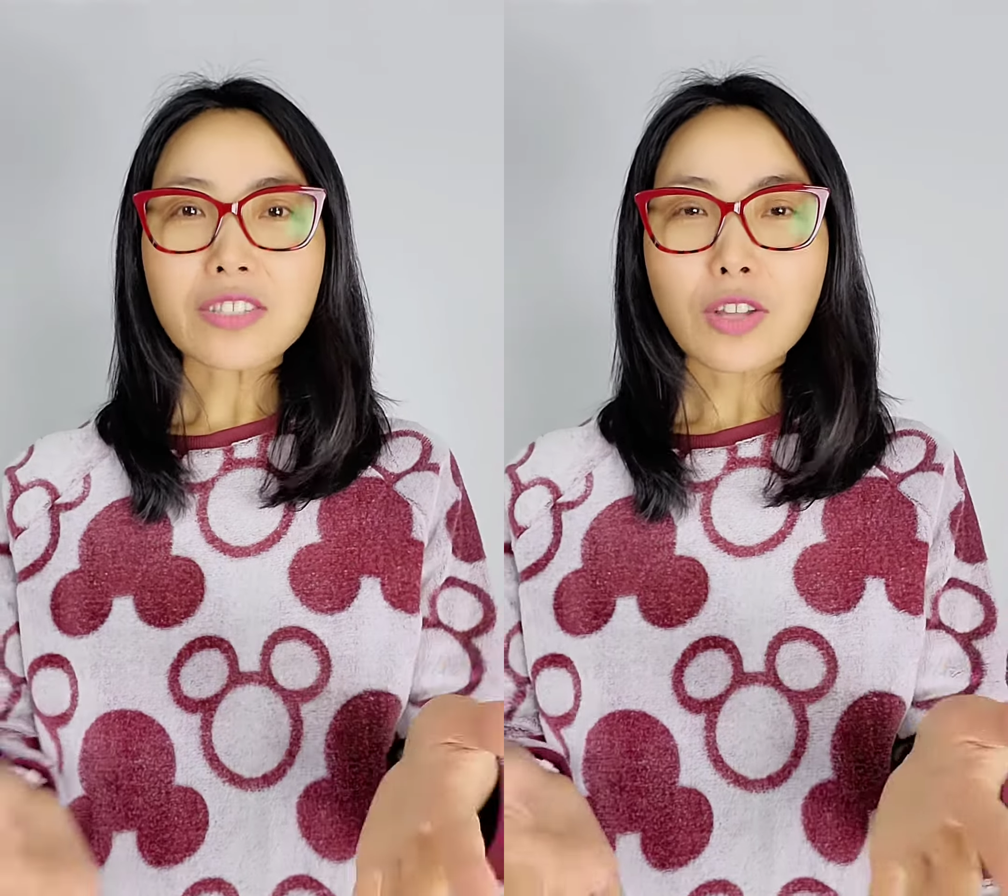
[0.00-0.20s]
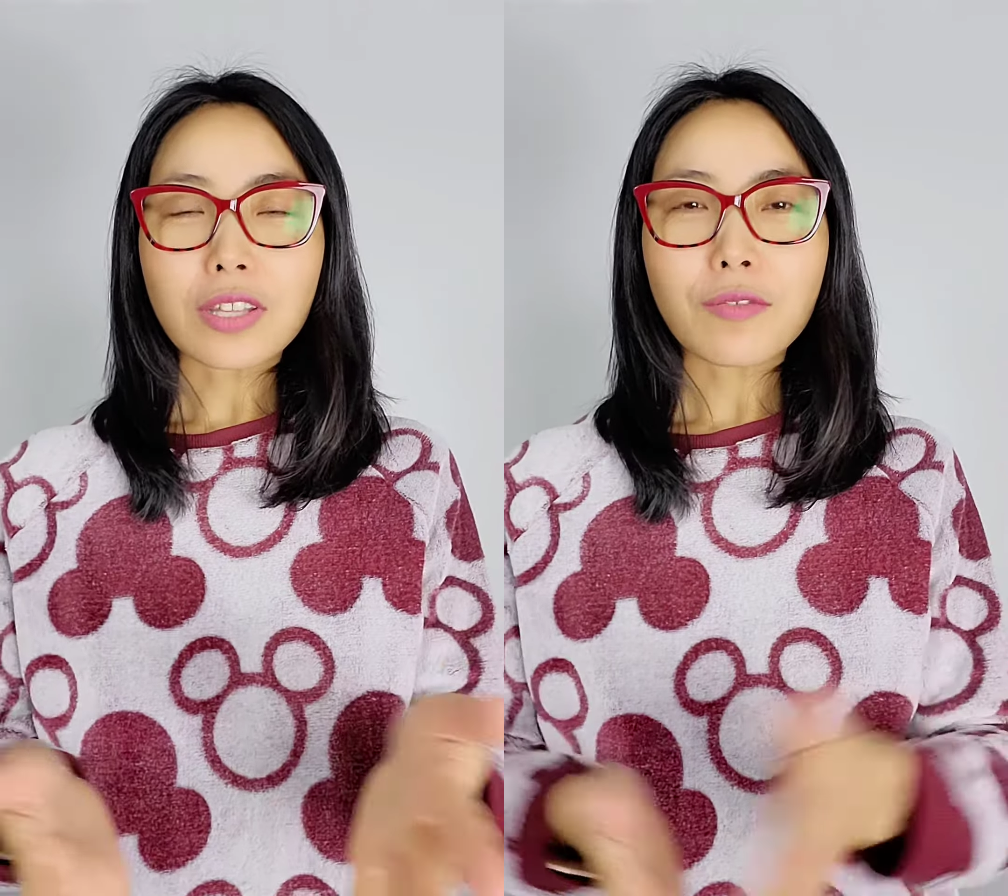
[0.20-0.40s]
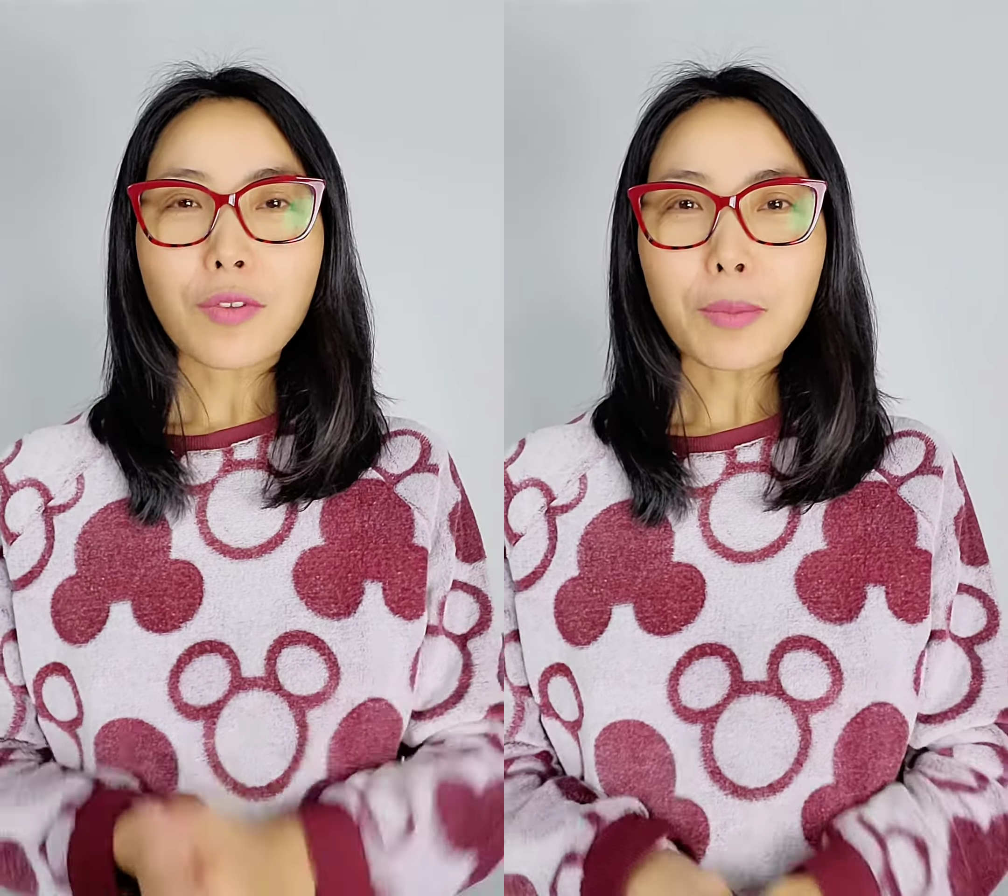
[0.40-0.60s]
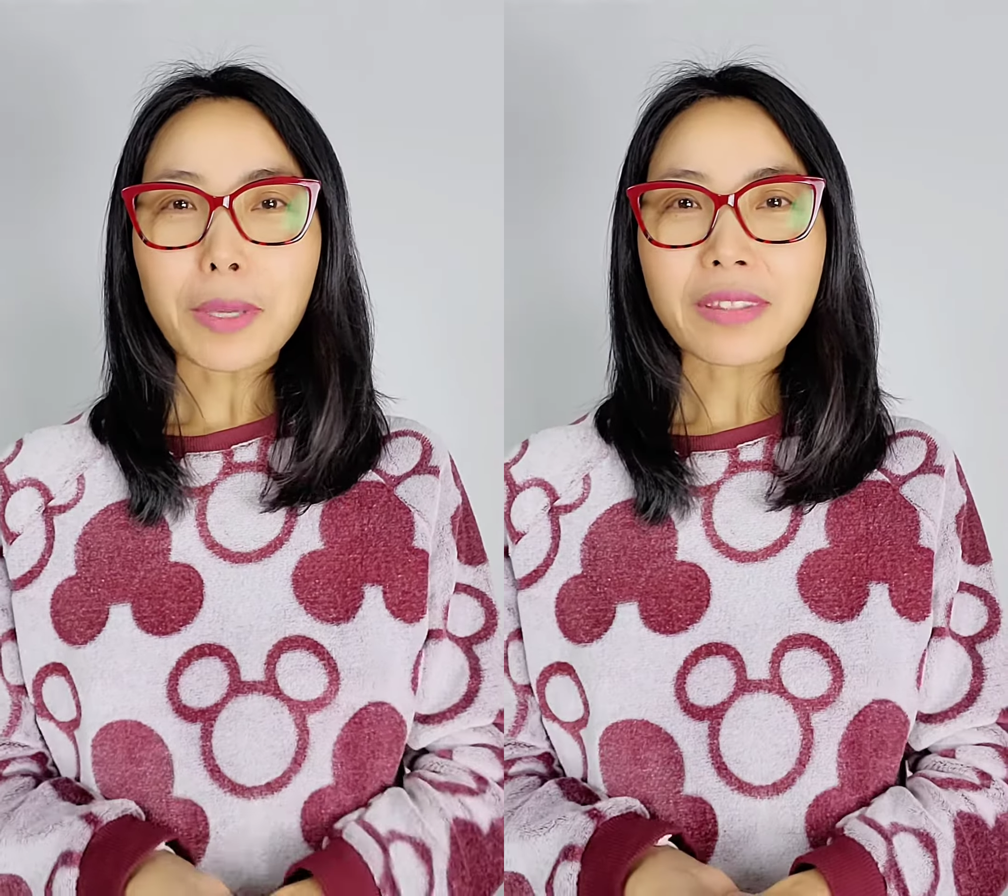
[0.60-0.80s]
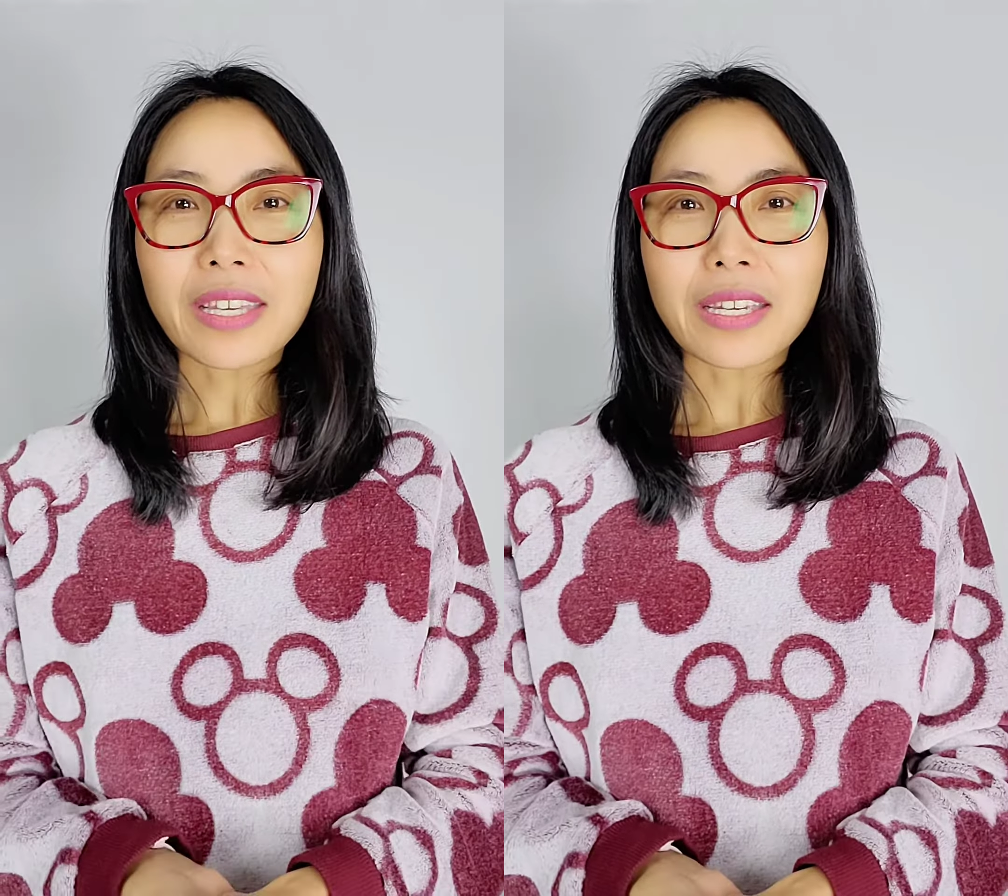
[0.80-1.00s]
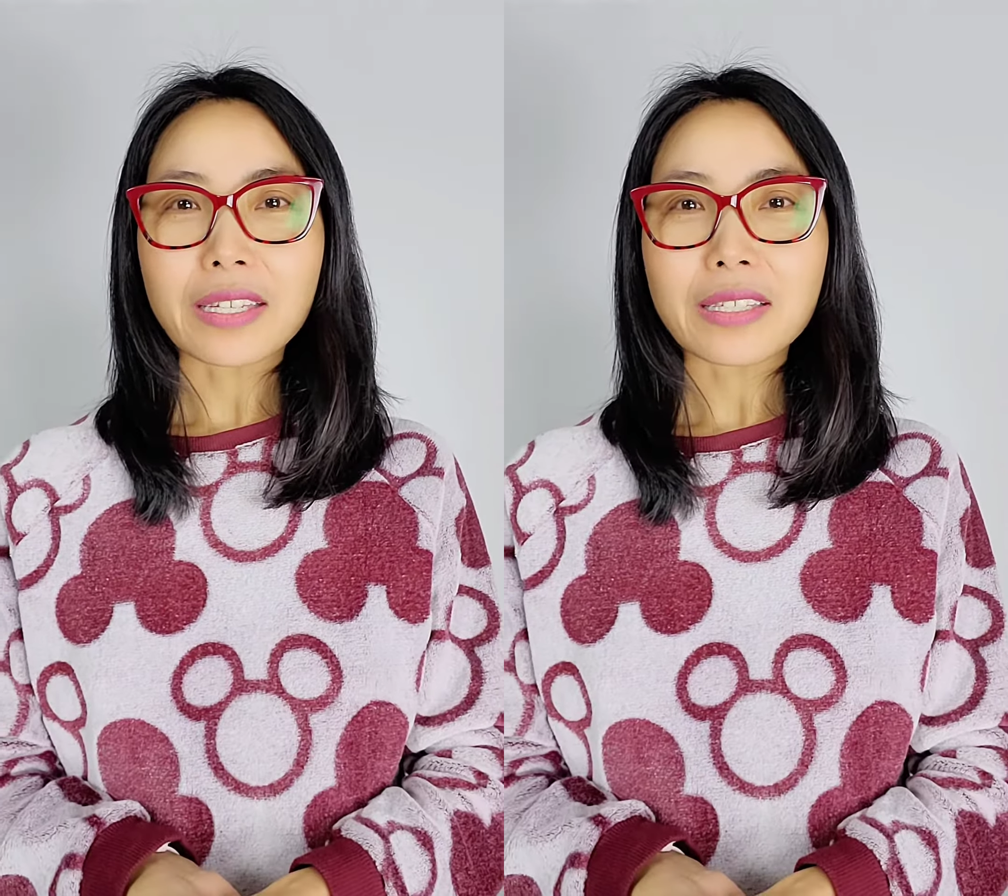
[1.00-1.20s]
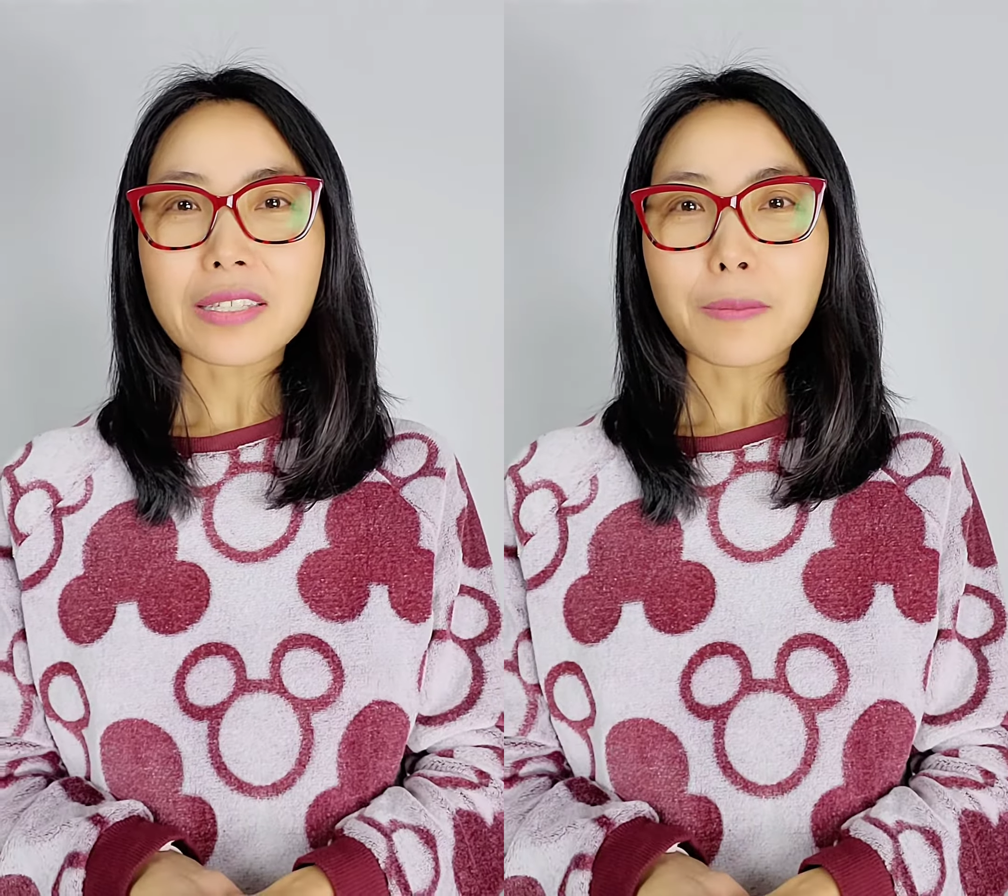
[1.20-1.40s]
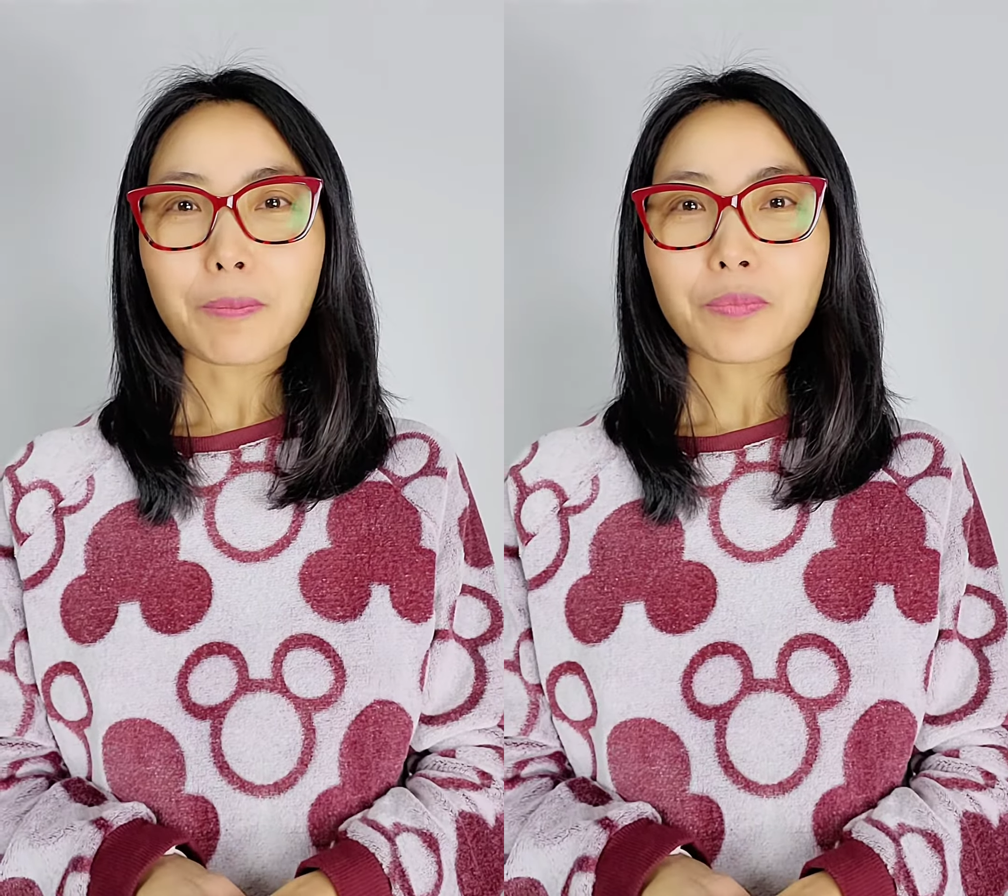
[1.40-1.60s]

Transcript: started filming this,